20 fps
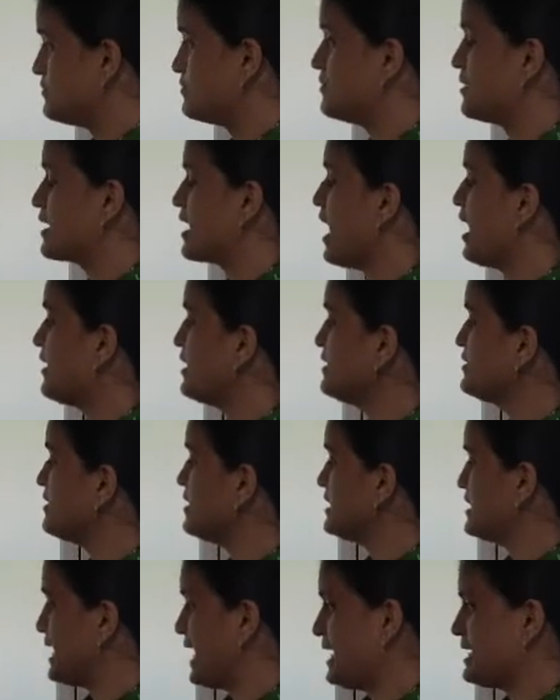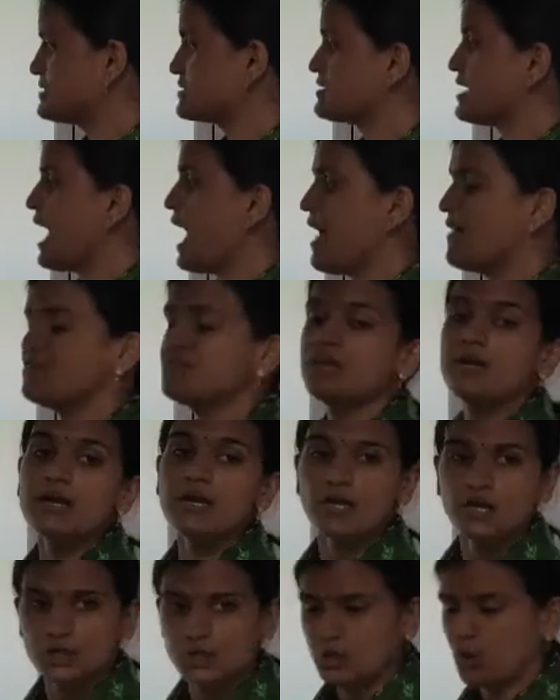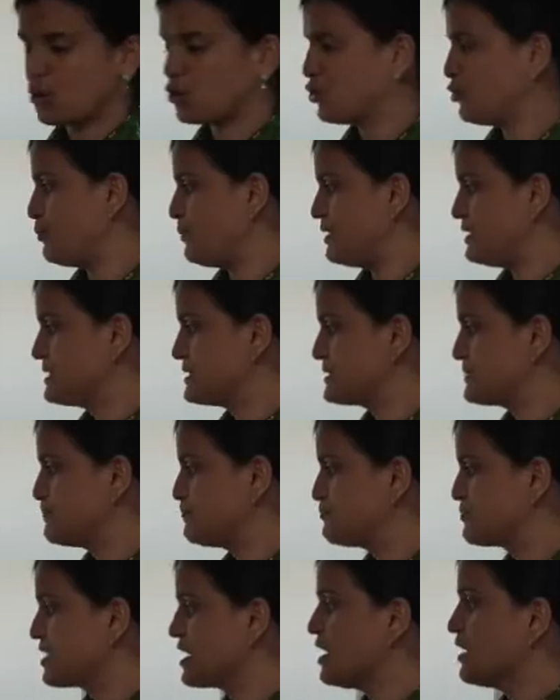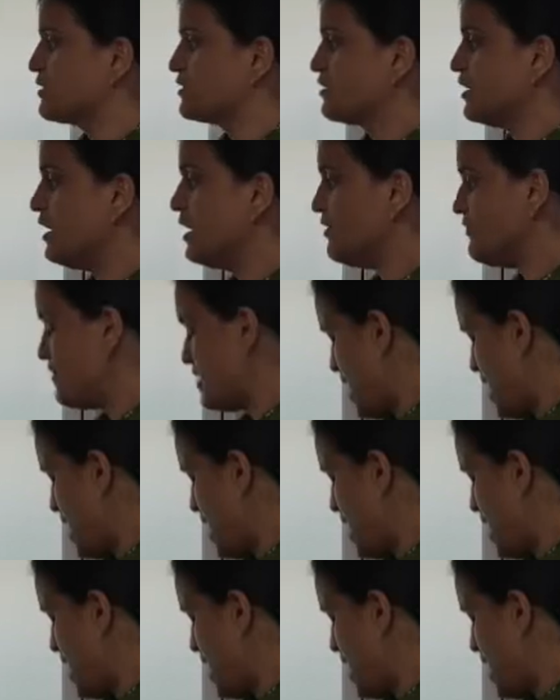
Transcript: regarding the text and the documents. Third,